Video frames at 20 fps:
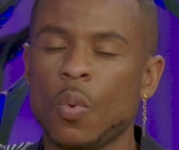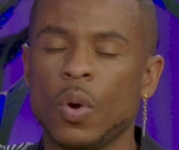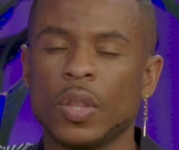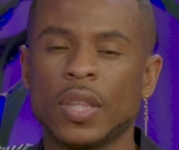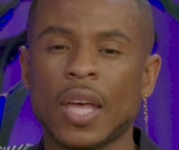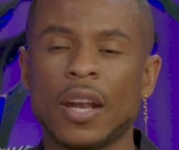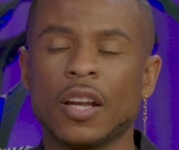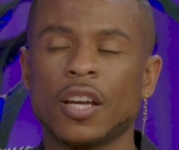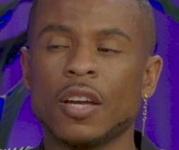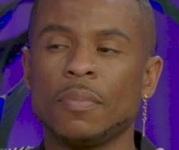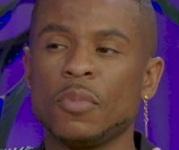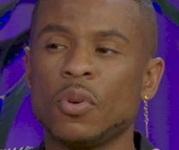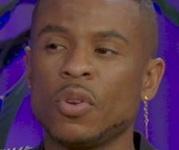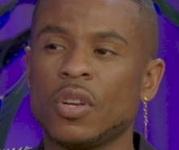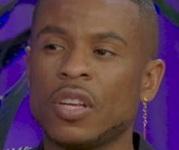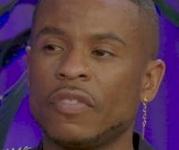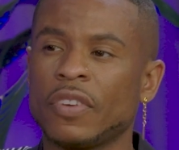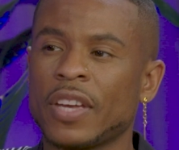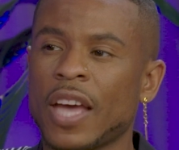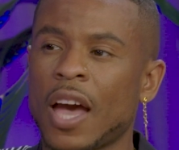without a
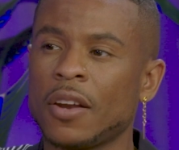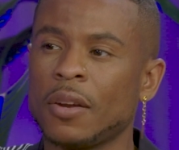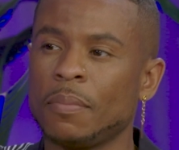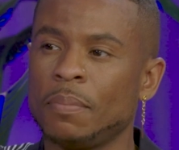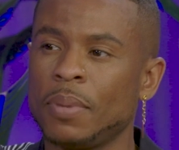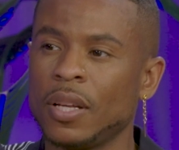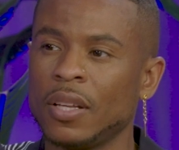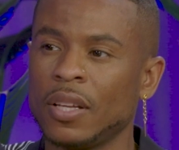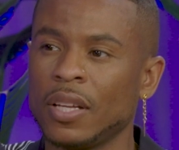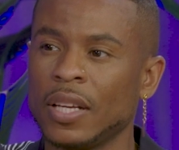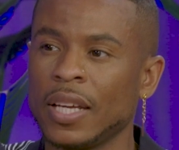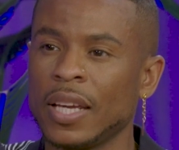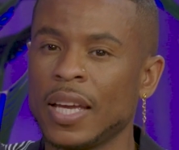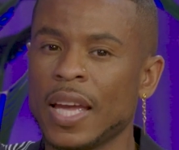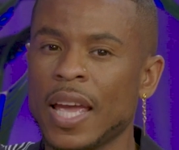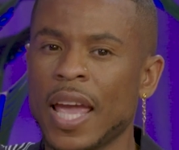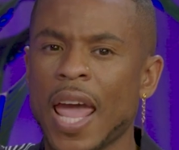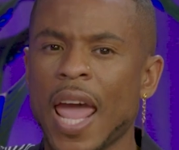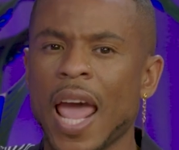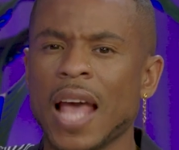community of accountability,
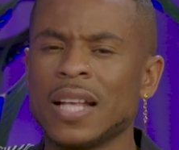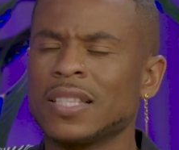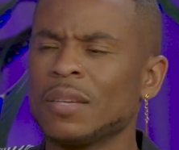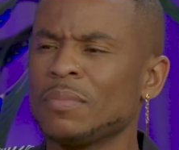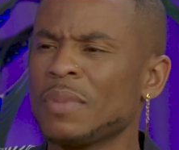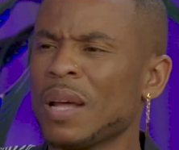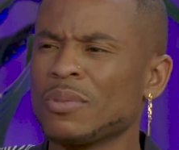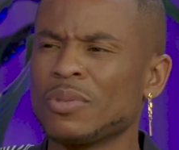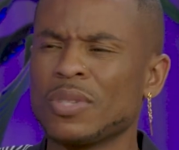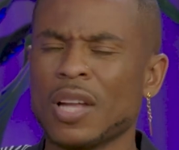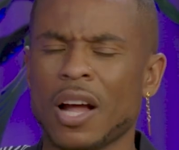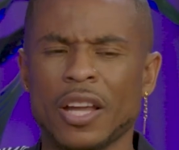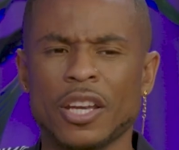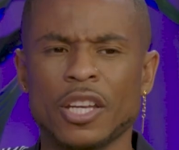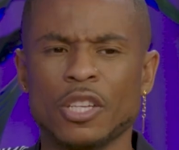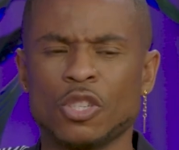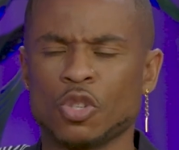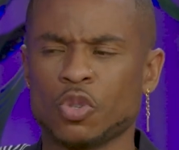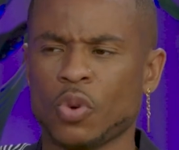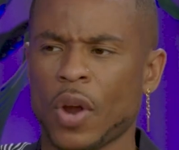and sometimes without
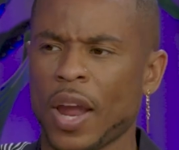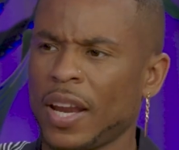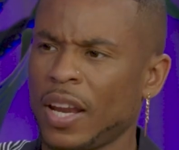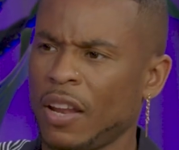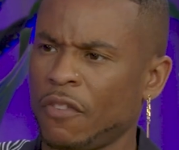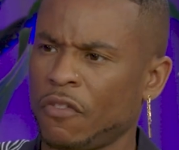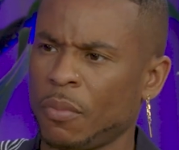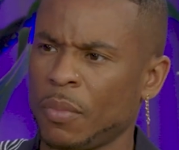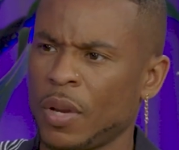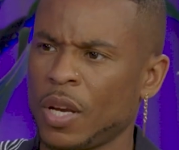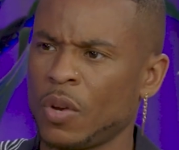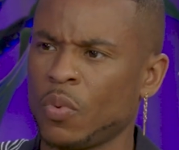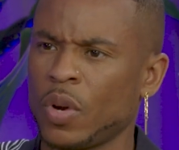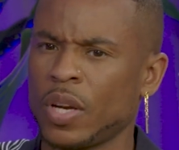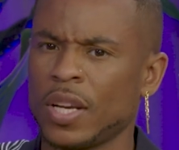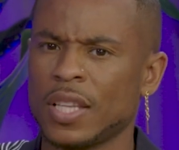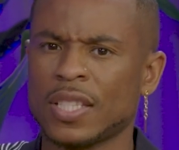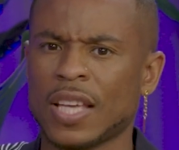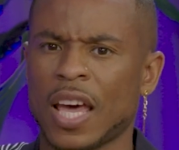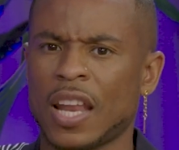any training from anyone.
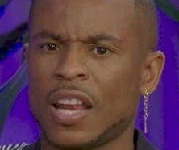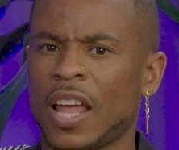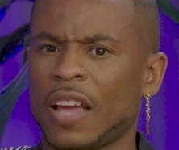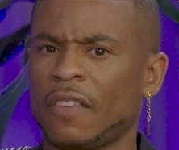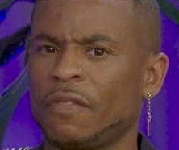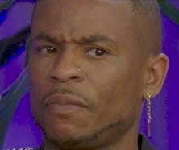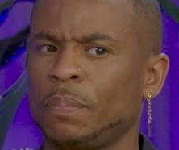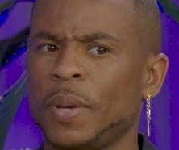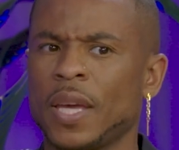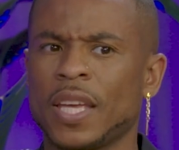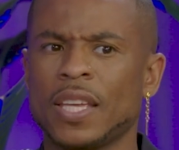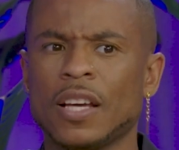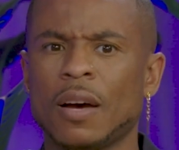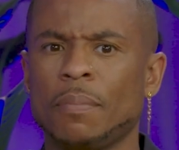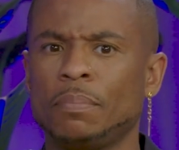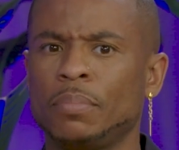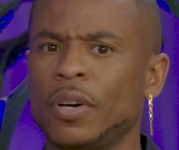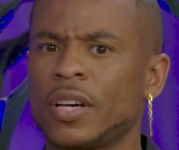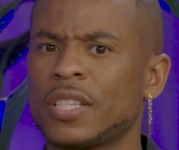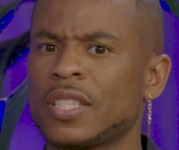It's kind of like picking
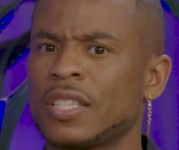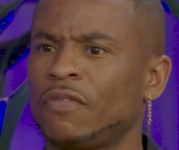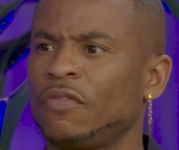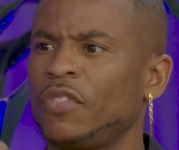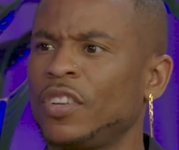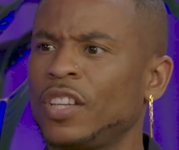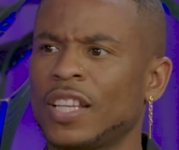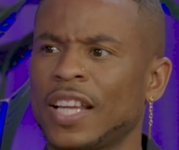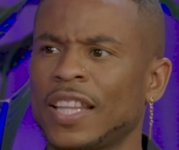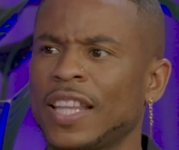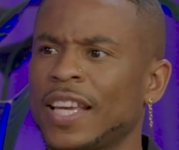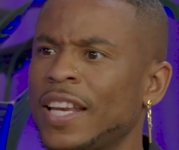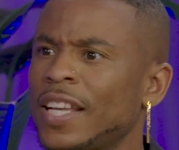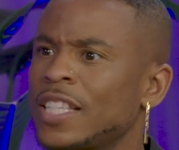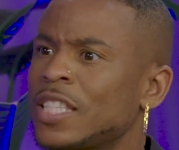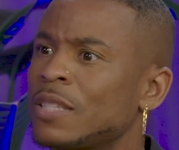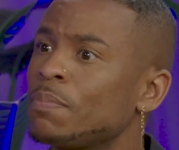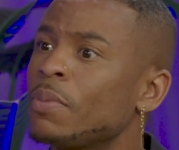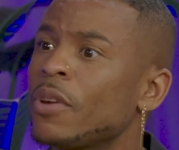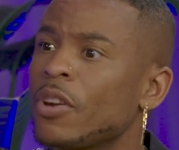up books and feeling like they can
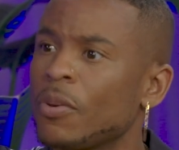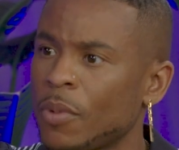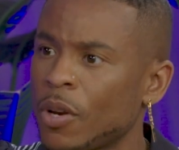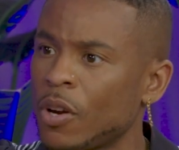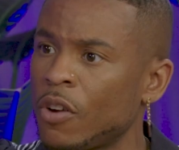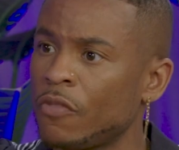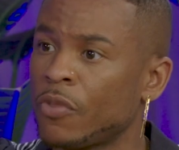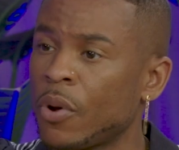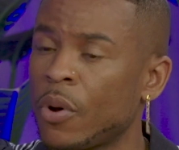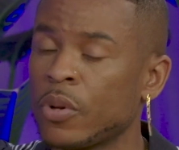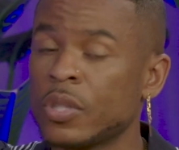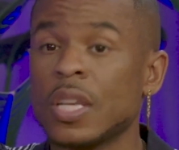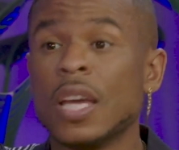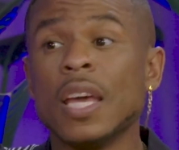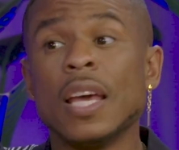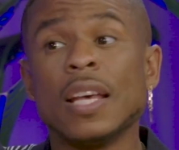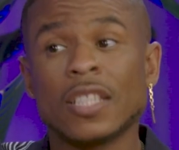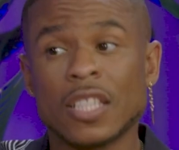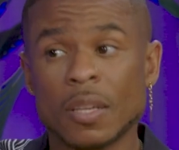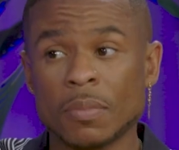experiment on folks,
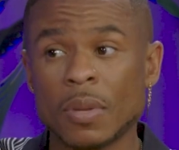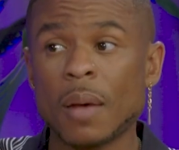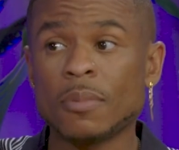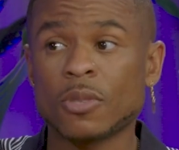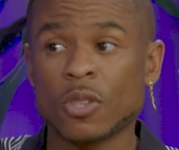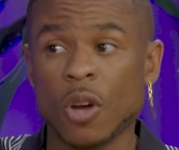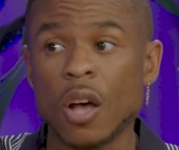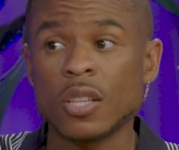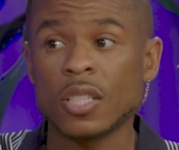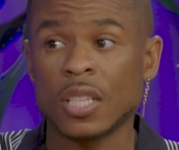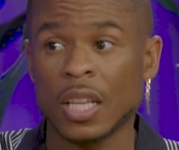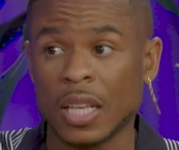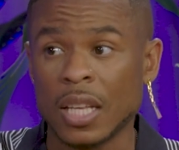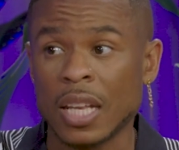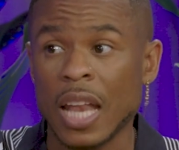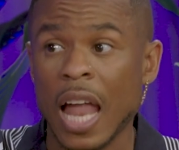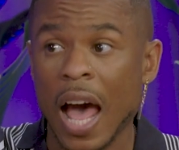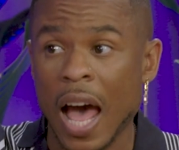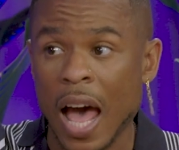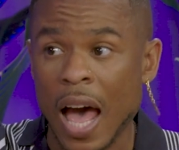sometimes causing a
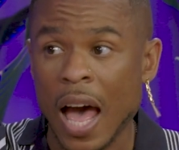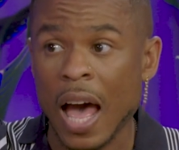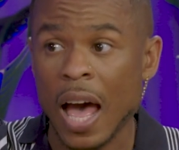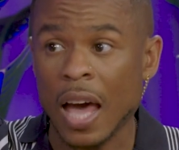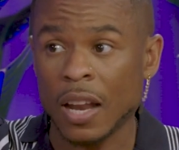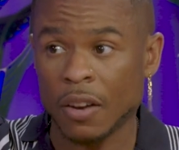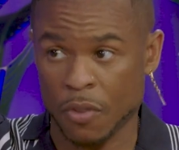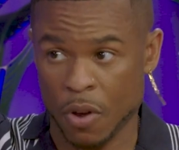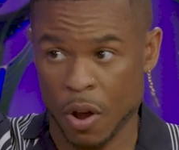lot of